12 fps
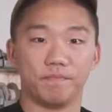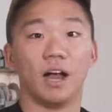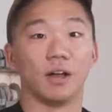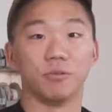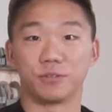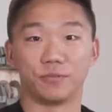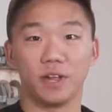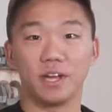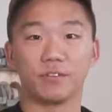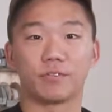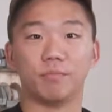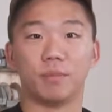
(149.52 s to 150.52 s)
I was
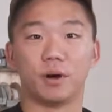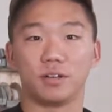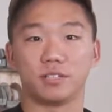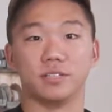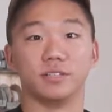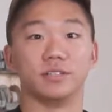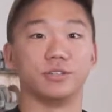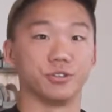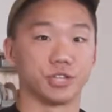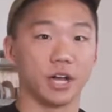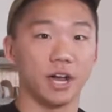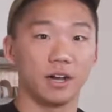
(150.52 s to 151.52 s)
flying from Boston to
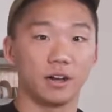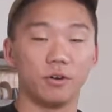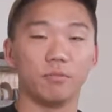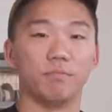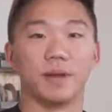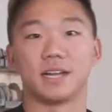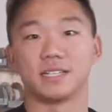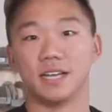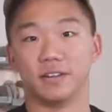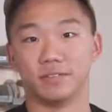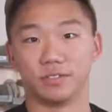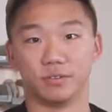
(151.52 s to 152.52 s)
Chicago back to
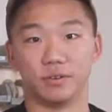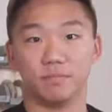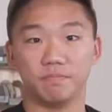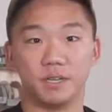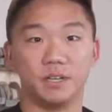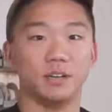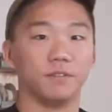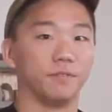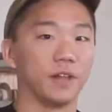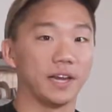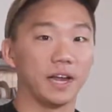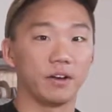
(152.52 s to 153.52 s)
Evansville.
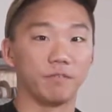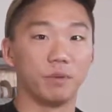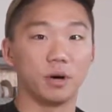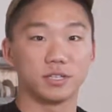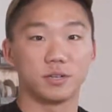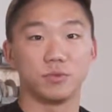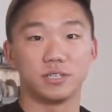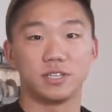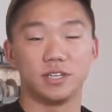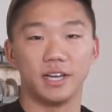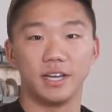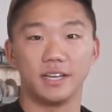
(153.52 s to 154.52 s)
Flight out of Boston was
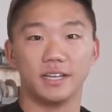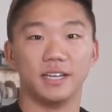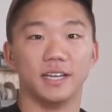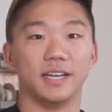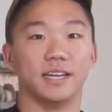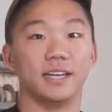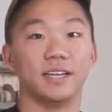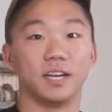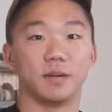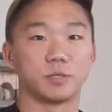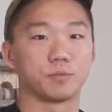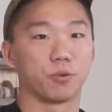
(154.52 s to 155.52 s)
delayed and ended
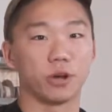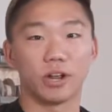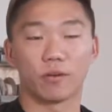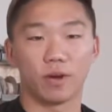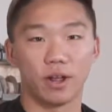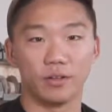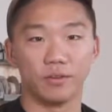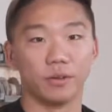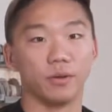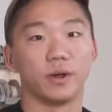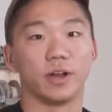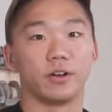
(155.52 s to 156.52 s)
up sprinting around
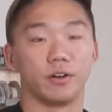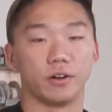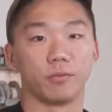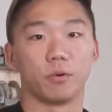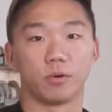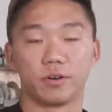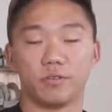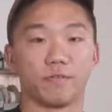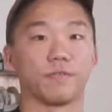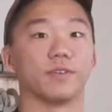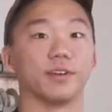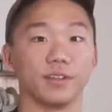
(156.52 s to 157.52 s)
O'Hare Airport
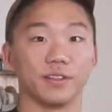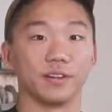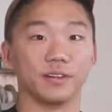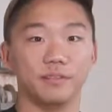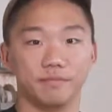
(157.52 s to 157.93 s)
for nothing.